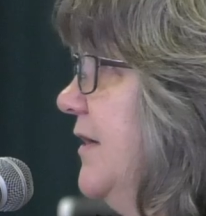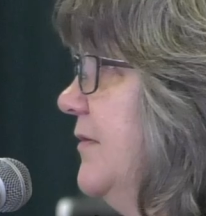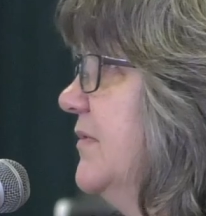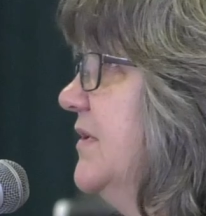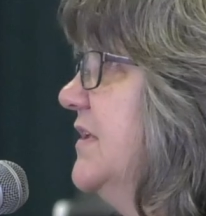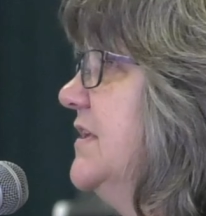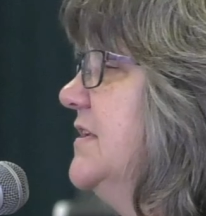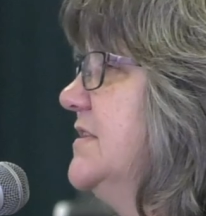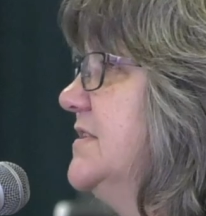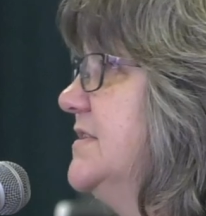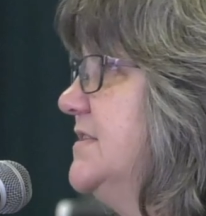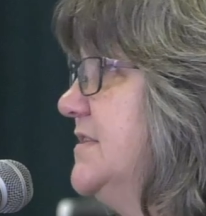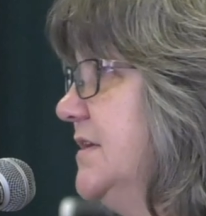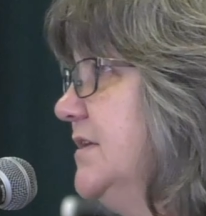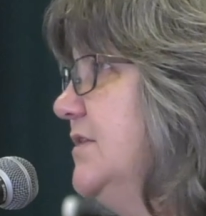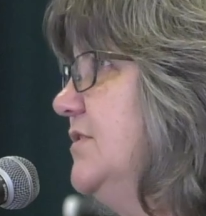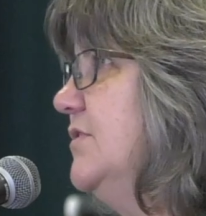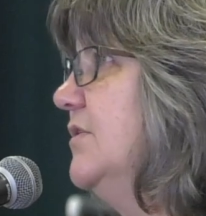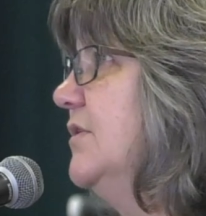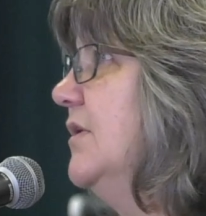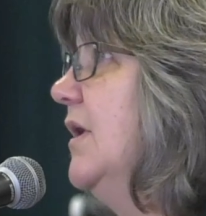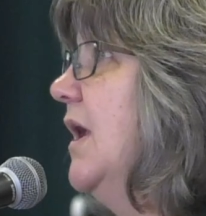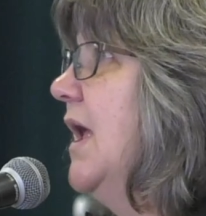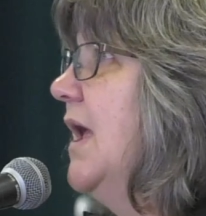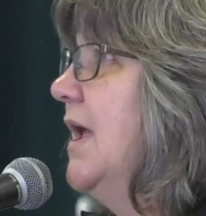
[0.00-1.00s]

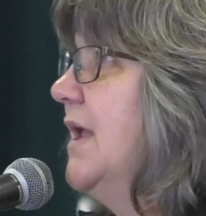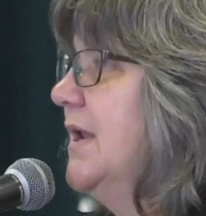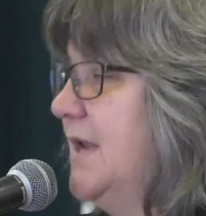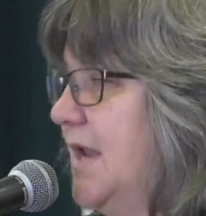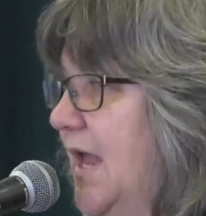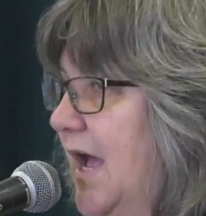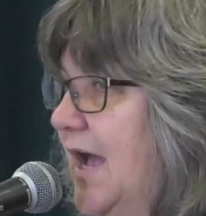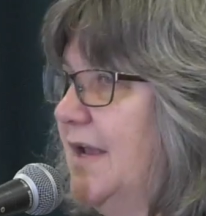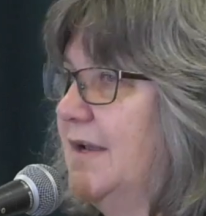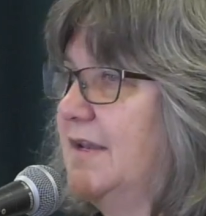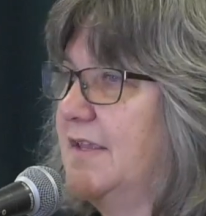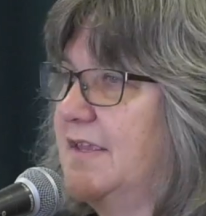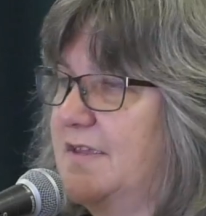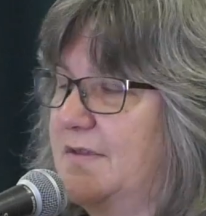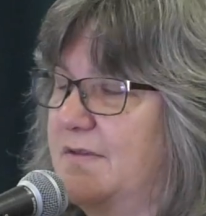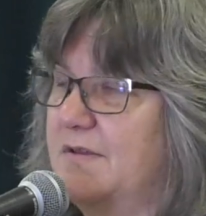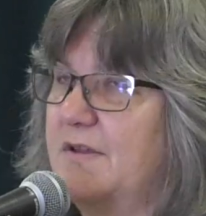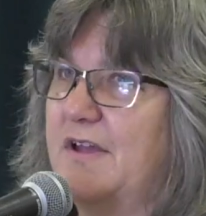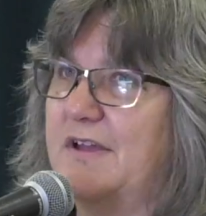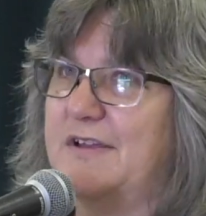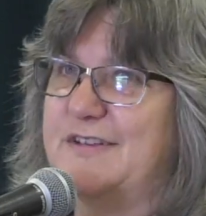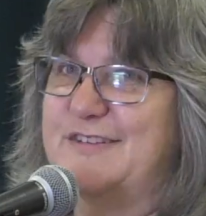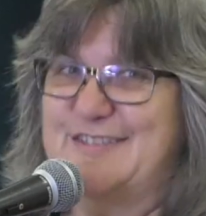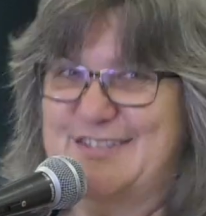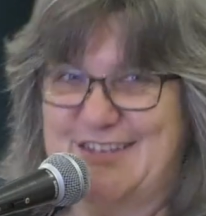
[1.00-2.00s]
consider not
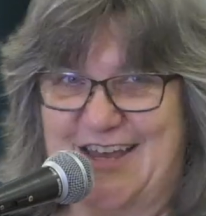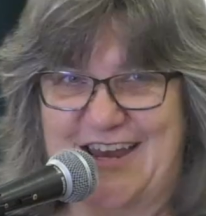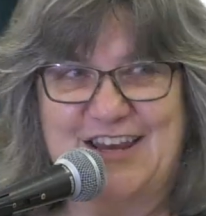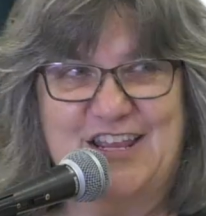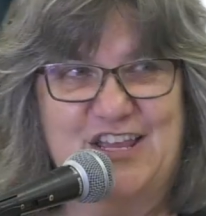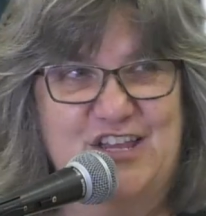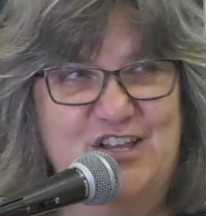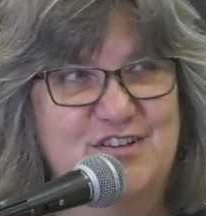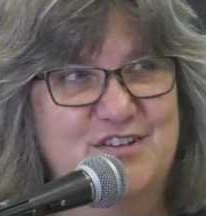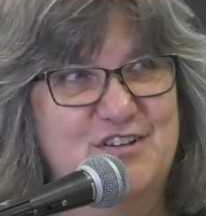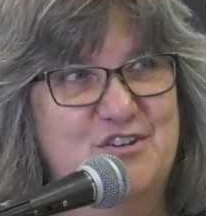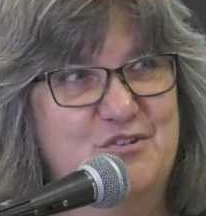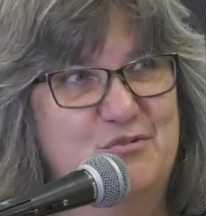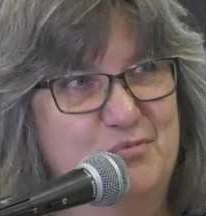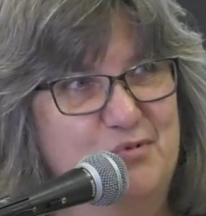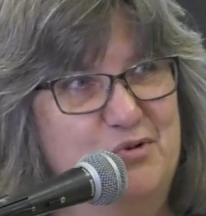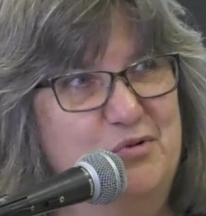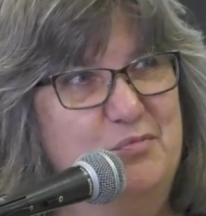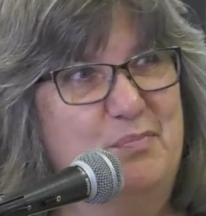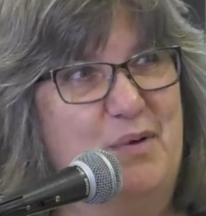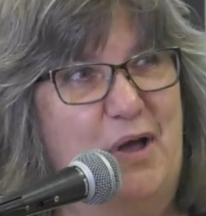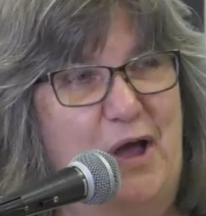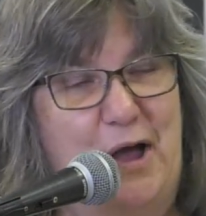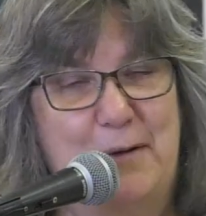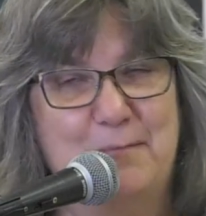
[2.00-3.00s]
setting a
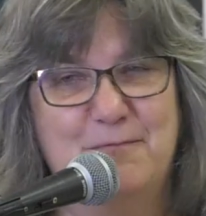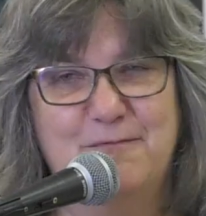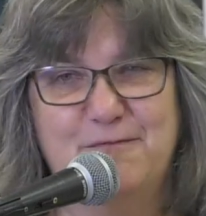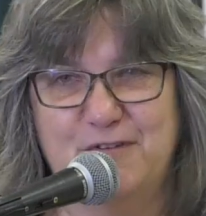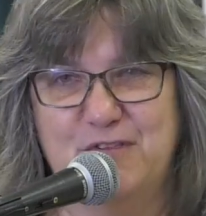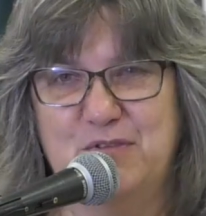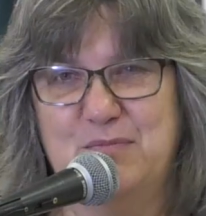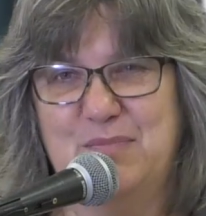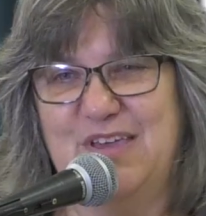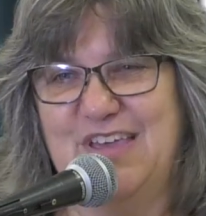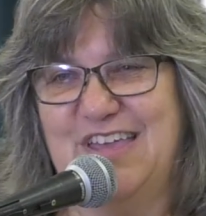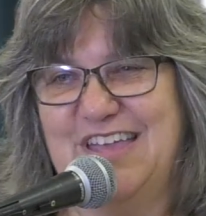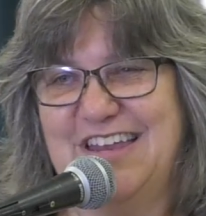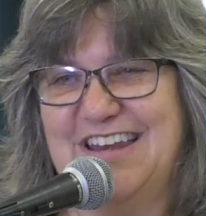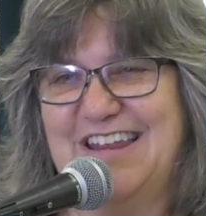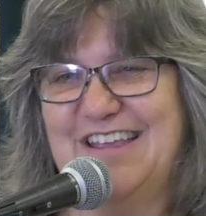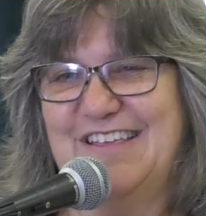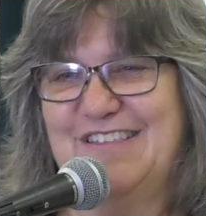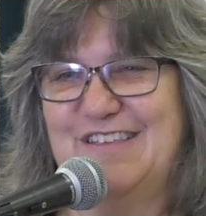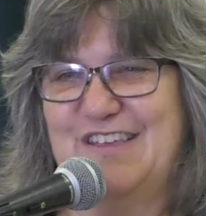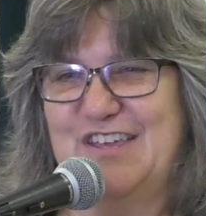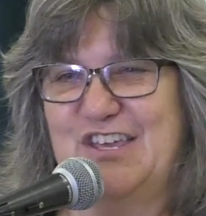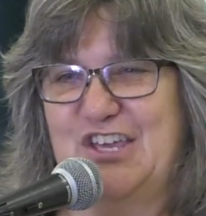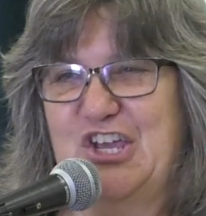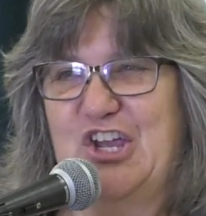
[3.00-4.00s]
group up for the beginning
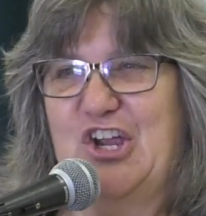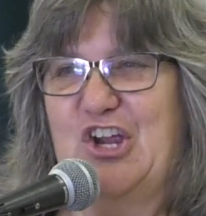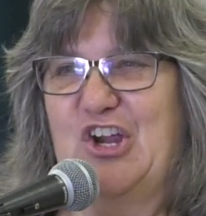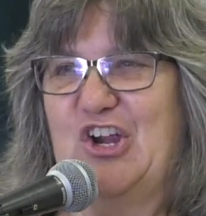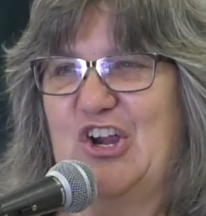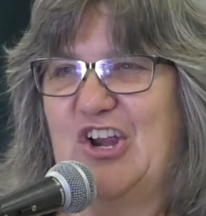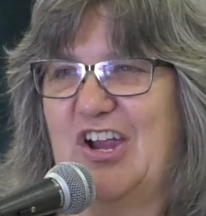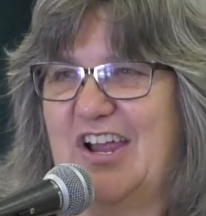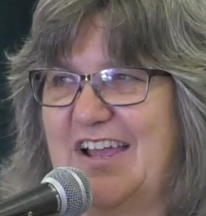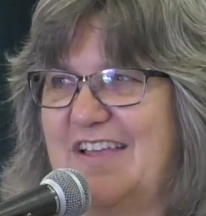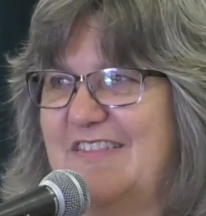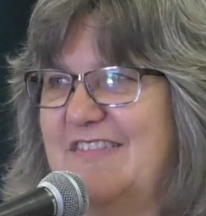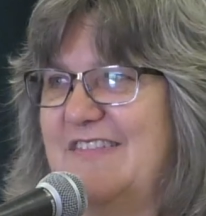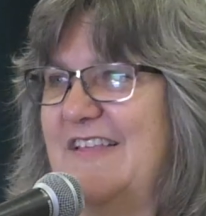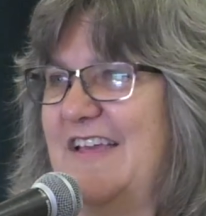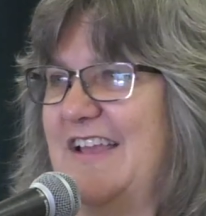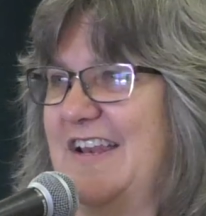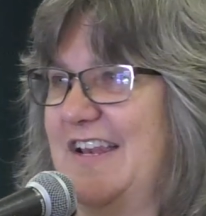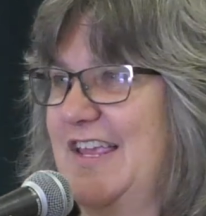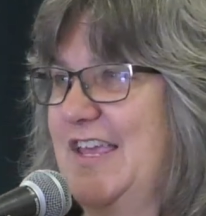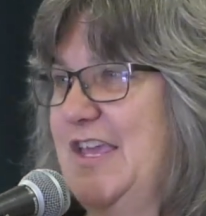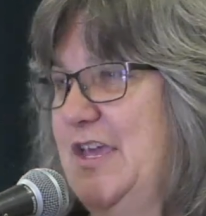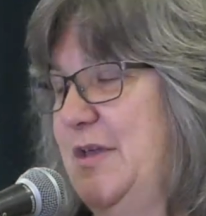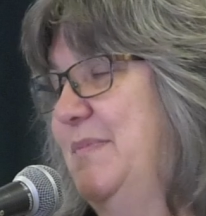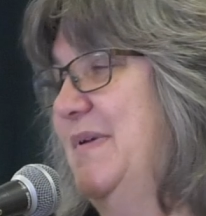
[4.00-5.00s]
of the year and
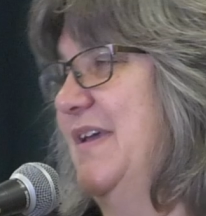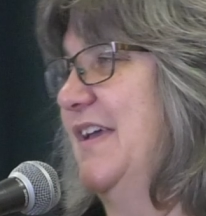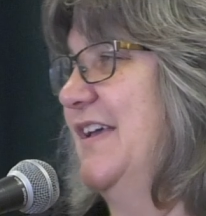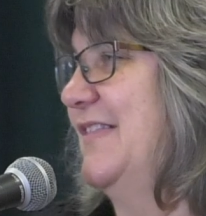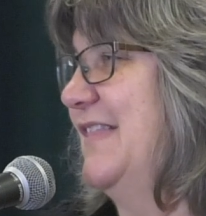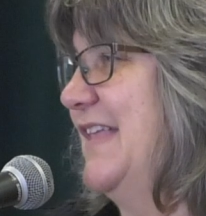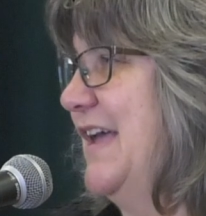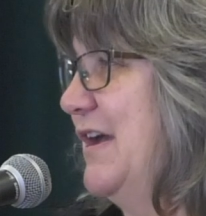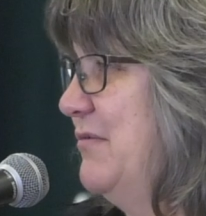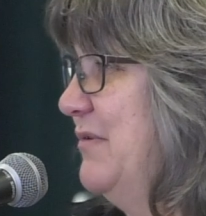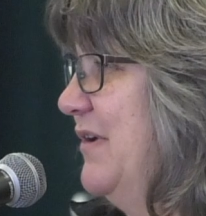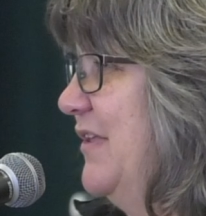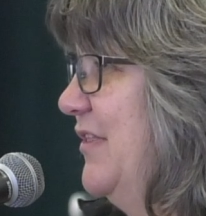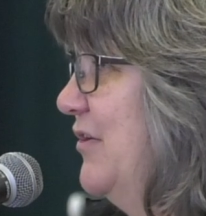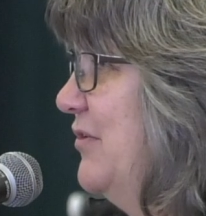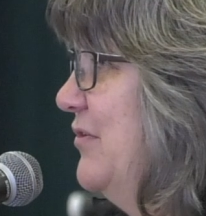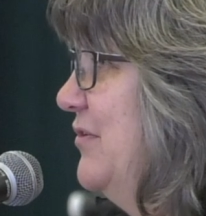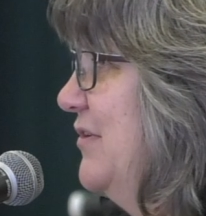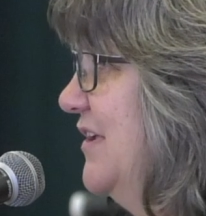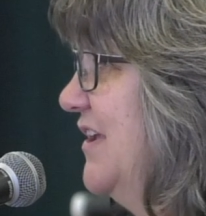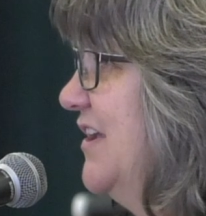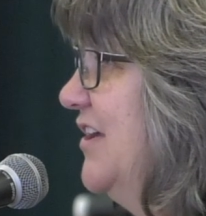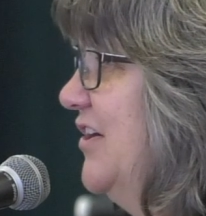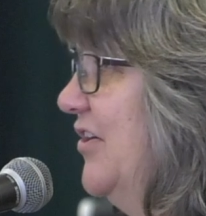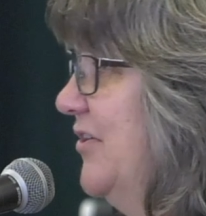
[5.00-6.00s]
then keeping it that way the
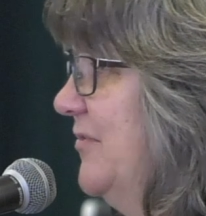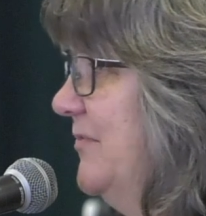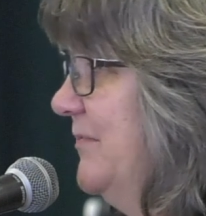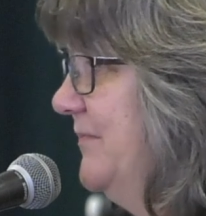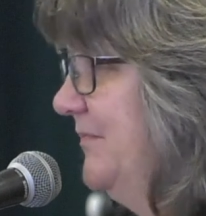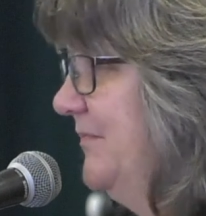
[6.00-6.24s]
whole year.